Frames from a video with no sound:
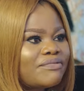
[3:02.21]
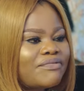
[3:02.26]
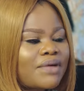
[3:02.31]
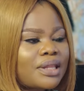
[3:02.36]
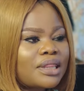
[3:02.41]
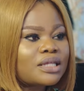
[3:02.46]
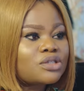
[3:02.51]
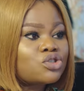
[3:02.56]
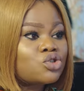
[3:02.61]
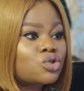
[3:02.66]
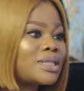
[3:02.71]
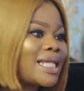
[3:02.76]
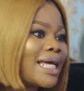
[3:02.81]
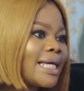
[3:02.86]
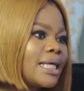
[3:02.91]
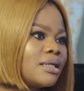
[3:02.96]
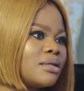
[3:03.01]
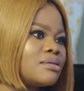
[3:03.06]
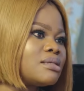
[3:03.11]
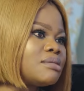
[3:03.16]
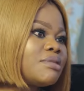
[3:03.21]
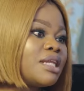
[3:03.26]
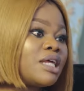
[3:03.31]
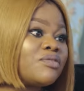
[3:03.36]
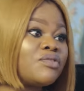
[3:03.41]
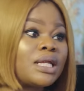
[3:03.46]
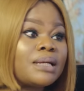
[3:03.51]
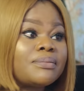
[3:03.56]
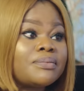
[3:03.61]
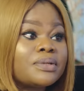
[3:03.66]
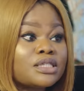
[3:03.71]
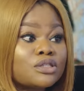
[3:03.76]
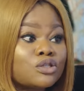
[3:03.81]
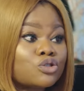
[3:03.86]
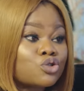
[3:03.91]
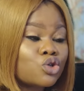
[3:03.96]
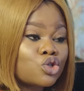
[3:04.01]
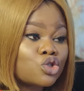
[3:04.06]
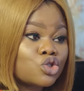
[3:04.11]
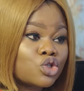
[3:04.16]
The fact that you like it doesn't mean every other
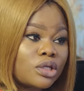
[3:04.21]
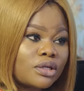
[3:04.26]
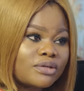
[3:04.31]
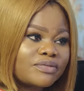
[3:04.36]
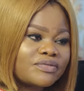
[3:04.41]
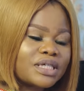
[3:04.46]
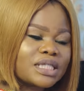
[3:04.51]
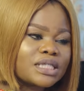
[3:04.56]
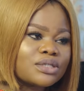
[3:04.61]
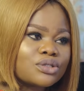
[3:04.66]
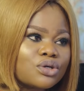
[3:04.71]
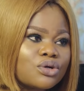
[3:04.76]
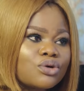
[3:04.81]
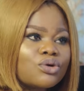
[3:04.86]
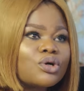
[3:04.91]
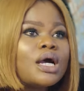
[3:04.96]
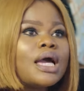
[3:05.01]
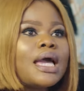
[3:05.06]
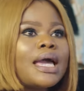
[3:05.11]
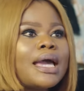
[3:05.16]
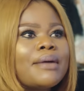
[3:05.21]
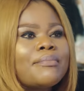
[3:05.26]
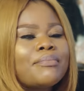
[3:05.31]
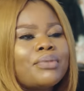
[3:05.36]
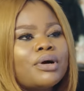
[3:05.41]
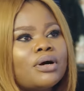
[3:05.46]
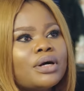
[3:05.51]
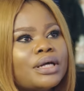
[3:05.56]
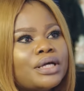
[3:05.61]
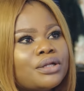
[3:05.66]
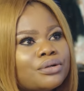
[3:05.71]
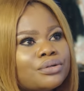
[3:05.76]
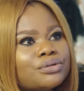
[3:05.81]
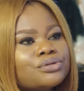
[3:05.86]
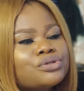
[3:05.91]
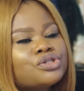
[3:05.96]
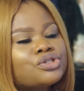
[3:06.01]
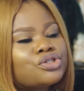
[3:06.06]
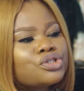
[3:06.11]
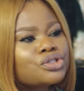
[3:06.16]
person is going to love it. So, but, you
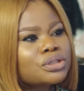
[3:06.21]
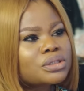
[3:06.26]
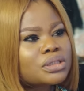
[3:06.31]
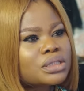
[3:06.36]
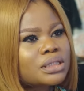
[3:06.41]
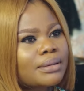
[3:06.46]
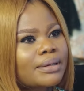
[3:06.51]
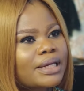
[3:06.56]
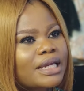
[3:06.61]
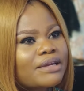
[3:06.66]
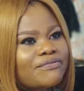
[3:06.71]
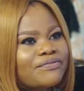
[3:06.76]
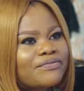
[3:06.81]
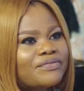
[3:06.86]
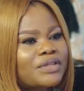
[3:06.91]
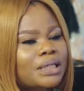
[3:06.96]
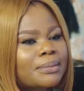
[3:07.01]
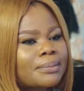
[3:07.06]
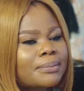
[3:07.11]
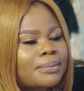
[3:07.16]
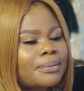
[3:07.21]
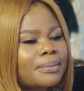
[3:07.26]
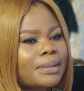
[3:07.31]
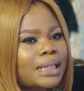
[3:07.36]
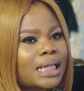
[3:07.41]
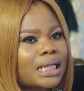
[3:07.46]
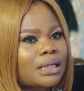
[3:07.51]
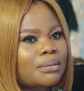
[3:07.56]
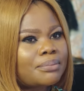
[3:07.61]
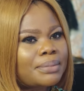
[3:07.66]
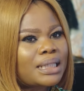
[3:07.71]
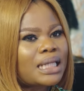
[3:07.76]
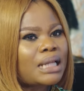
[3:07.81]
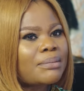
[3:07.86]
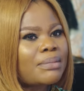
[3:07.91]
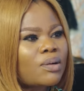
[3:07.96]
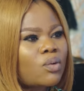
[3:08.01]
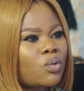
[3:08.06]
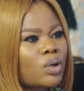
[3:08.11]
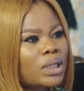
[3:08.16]
know, you just, if they complain
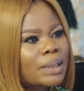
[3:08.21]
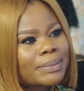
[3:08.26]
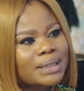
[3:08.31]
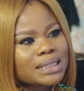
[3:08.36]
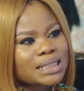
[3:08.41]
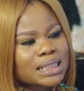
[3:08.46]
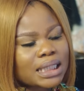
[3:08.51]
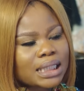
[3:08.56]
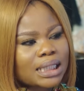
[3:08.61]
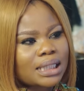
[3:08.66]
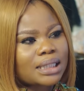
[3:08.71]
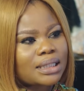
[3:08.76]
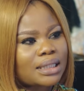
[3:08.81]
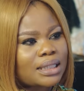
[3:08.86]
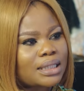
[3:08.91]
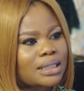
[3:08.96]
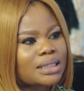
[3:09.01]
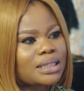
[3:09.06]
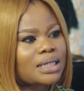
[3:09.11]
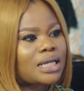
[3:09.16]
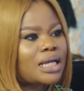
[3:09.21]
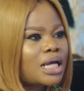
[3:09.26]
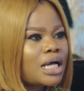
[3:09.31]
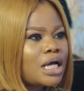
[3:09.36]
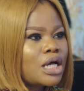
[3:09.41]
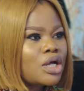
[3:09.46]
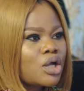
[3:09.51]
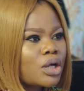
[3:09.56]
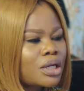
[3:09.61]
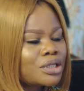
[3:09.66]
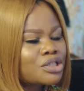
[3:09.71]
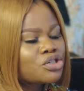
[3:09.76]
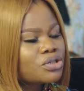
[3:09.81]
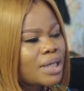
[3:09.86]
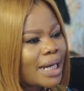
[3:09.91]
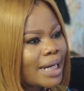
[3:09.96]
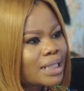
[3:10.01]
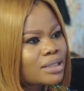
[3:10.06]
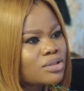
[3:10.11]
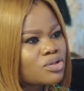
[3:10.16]
about one particular thing, you can
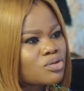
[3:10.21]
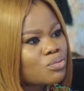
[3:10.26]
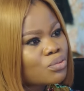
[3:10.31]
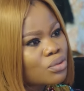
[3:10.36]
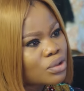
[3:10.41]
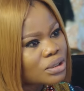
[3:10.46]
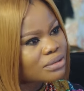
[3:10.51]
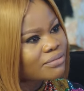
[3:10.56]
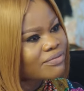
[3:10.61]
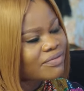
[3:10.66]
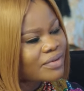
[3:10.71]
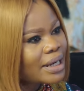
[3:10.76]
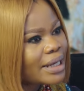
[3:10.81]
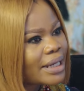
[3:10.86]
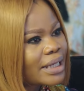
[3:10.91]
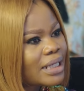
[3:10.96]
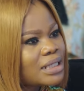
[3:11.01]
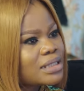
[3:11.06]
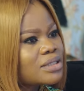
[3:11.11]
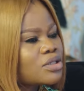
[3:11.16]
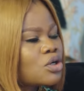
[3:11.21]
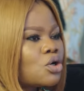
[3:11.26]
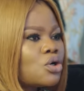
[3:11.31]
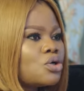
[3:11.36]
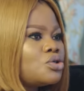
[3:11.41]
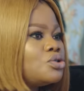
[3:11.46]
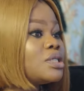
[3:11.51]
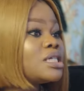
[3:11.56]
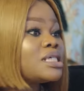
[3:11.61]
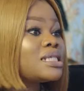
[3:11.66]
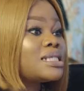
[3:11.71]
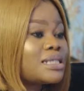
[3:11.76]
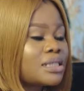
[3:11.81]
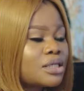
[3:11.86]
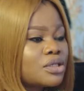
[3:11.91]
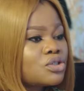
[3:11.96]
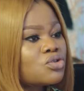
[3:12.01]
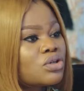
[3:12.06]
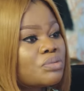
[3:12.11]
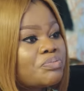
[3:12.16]
try to modify it or you can
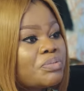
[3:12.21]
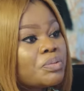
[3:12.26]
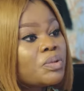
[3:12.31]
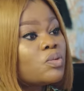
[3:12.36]
stick to it.